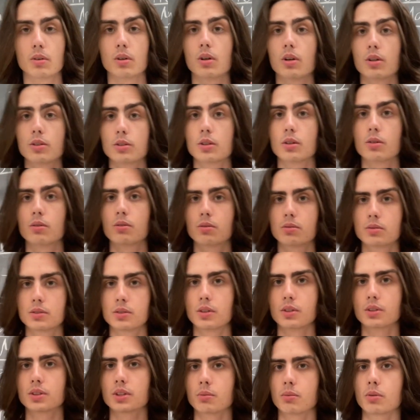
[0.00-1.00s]
lot of
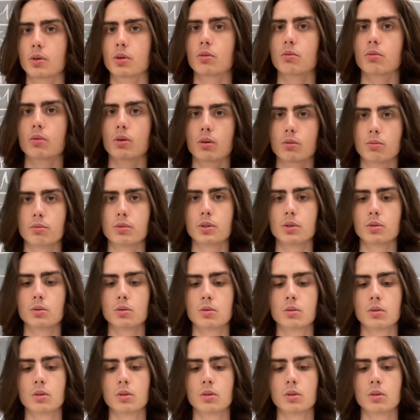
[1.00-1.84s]
the similar worldview,